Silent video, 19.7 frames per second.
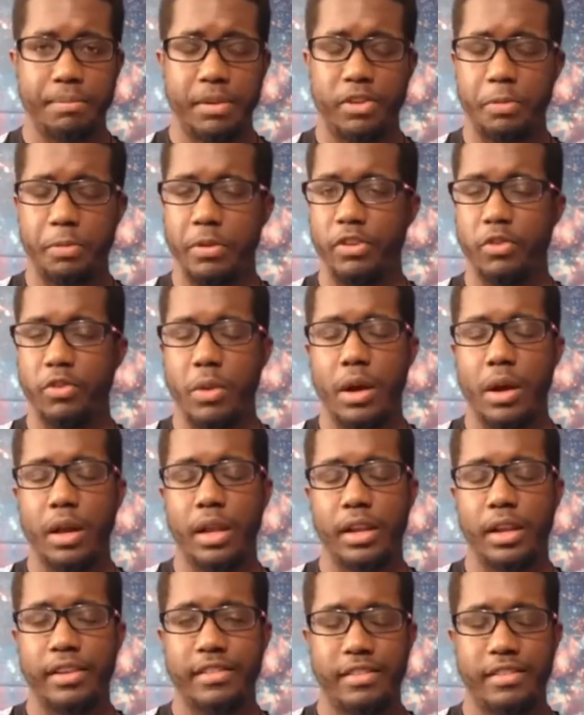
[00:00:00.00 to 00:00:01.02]
But spirituality
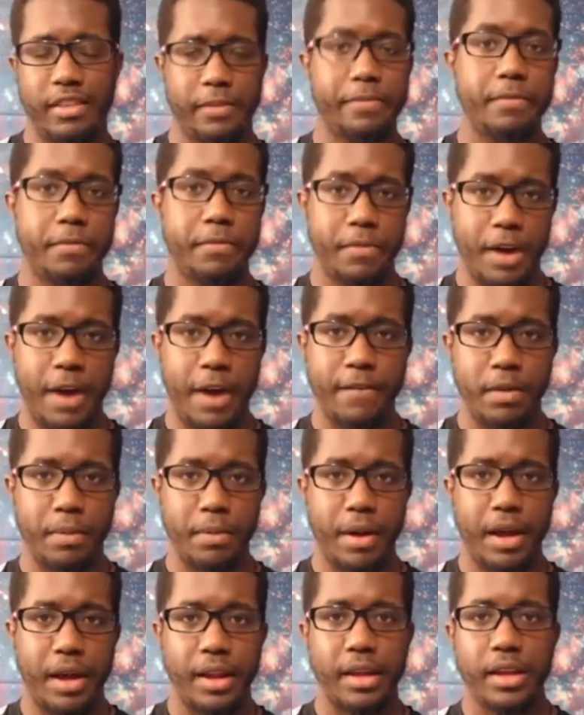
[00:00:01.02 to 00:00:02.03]
looks different for
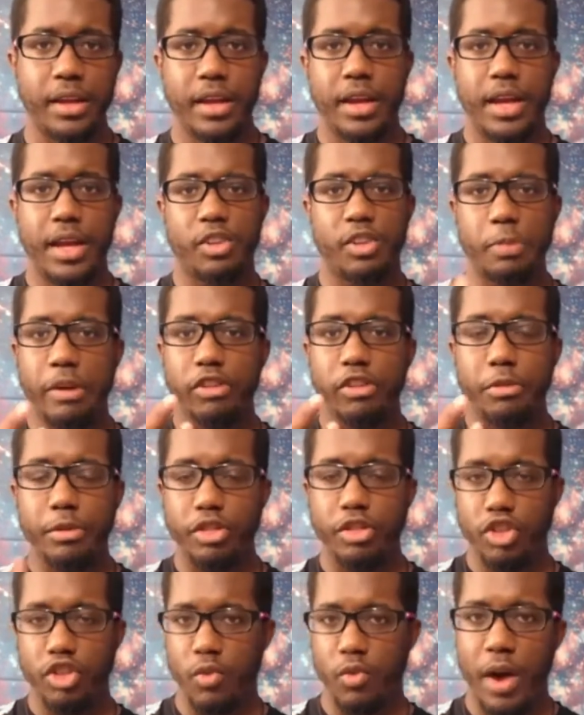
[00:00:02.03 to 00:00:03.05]
everybody. And especially
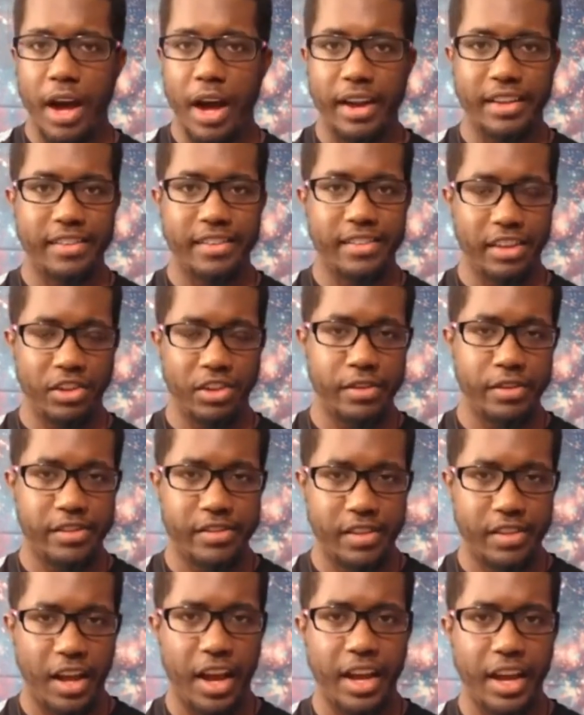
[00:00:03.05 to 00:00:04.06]
with Uranus in your
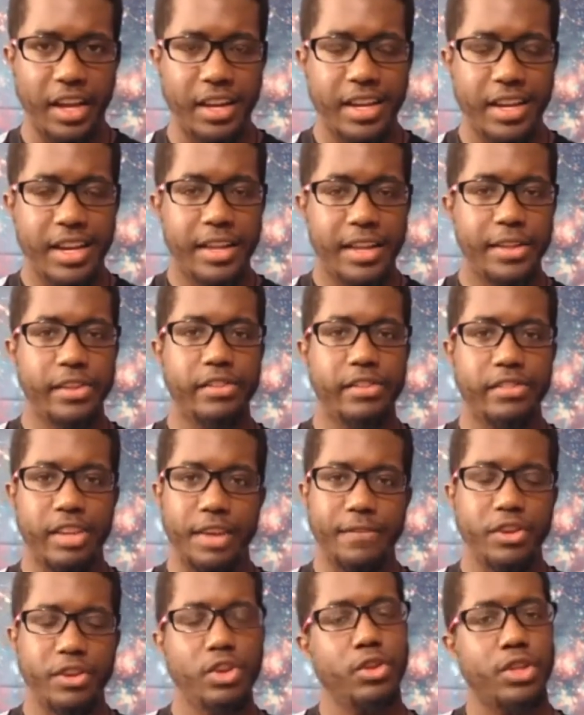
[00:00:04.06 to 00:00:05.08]
sign, this is
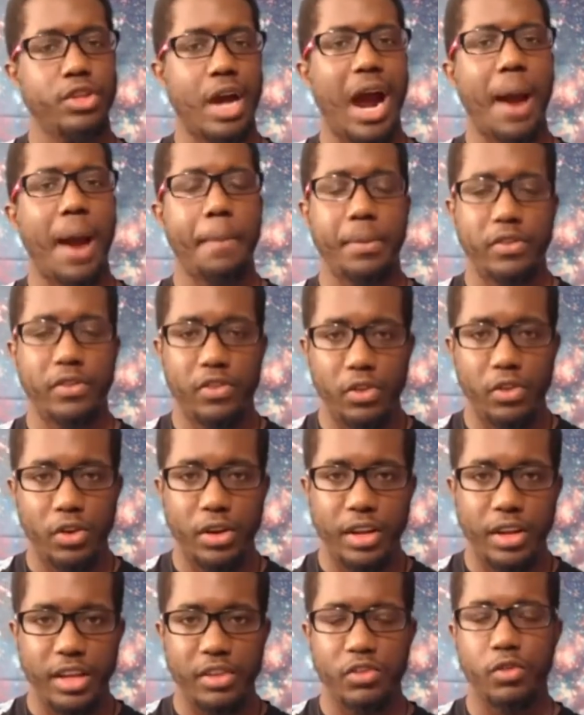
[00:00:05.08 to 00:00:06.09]
giving you the
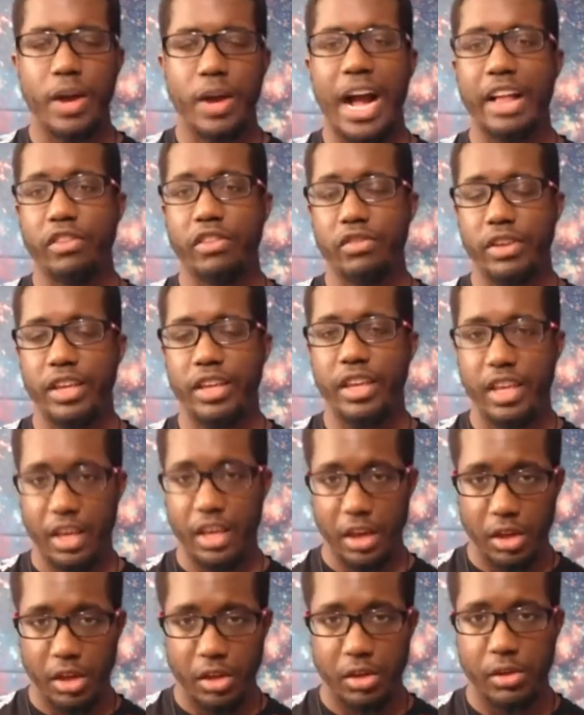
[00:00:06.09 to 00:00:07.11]
opportunity to actually
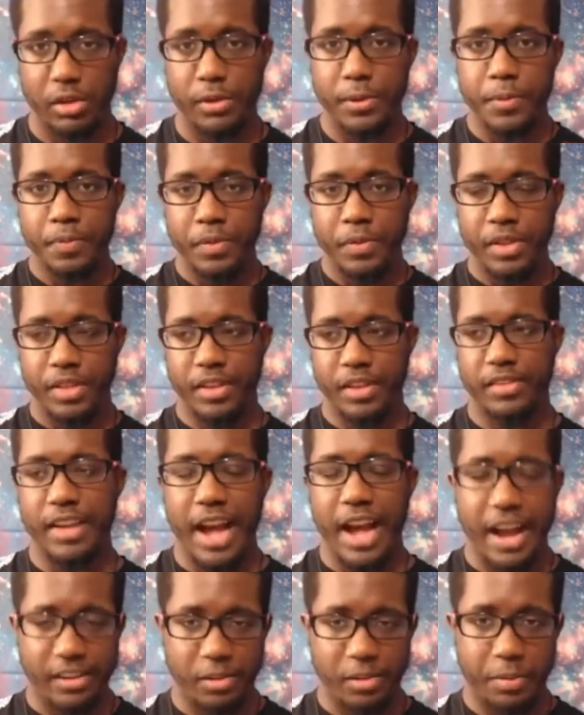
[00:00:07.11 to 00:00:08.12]
heal this
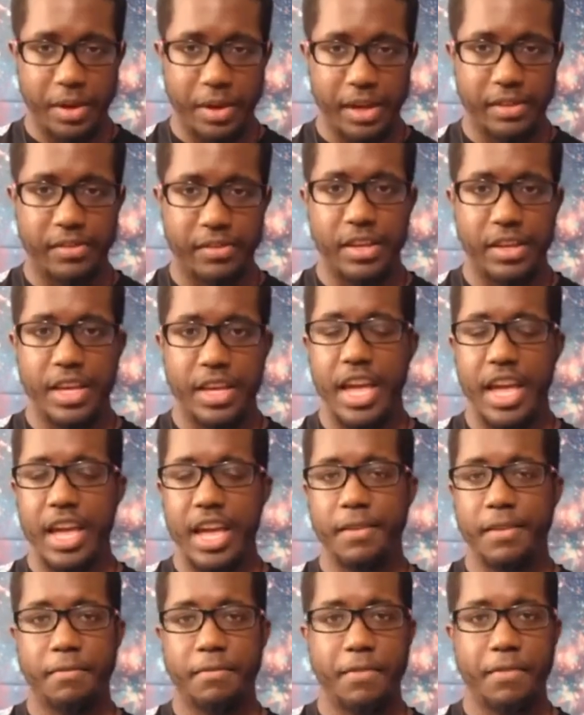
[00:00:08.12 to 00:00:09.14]
aspect
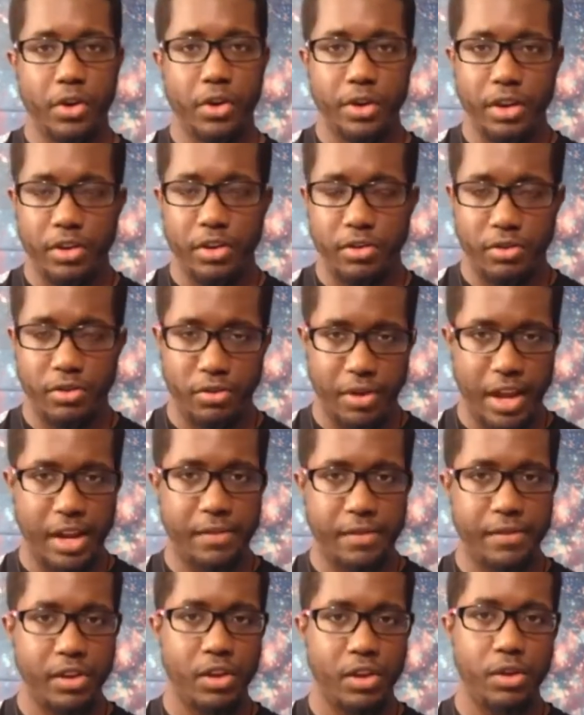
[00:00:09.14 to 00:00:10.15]
in very
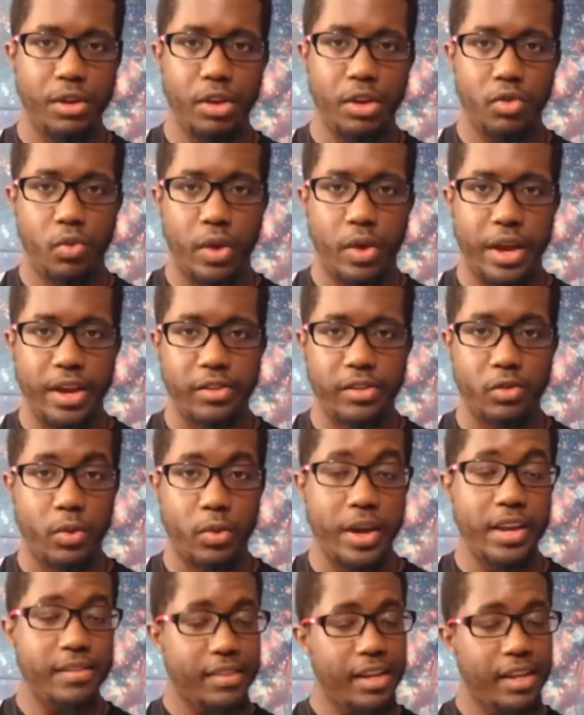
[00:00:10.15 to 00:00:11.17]
creative and unique ways,
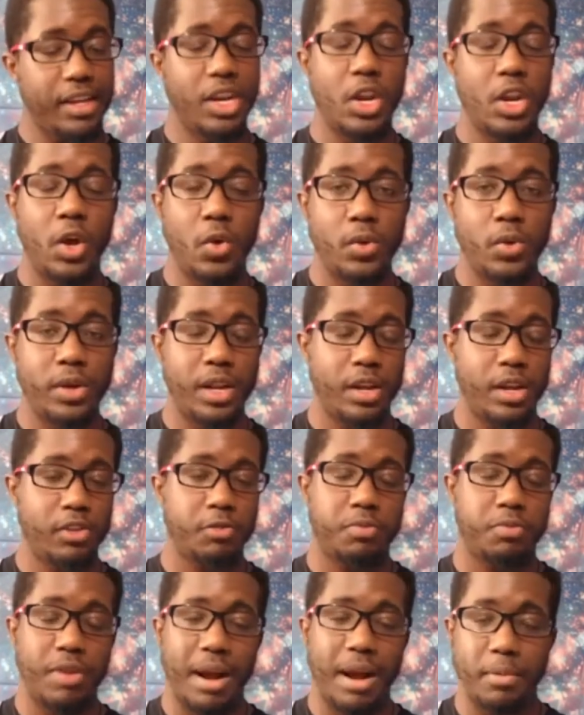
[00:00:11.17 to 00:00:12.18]
ways that no one else
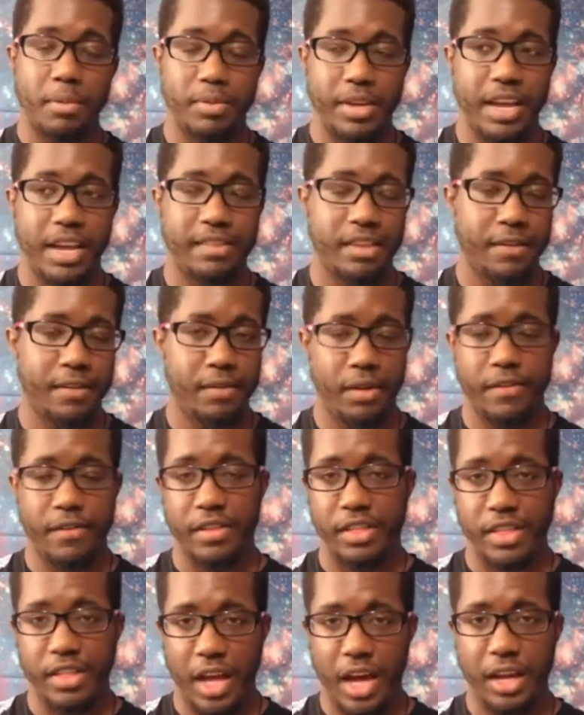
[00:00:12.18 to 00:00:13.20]
probably has ever
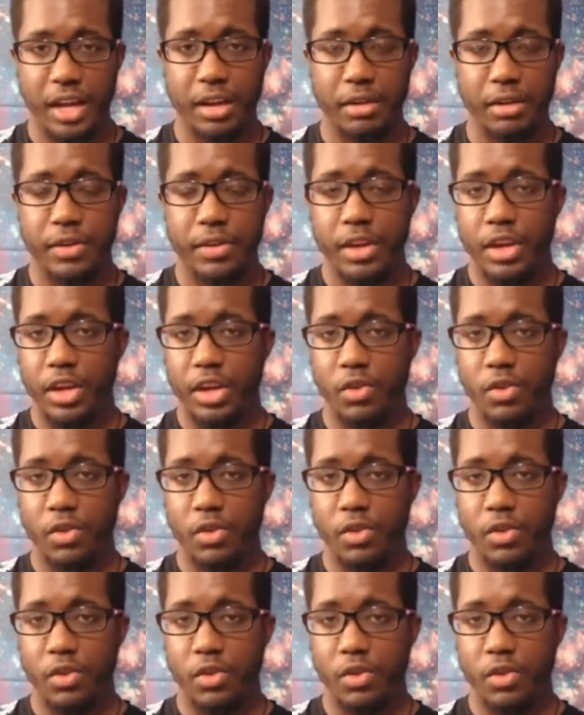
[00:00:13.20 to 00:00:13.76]
even thought of.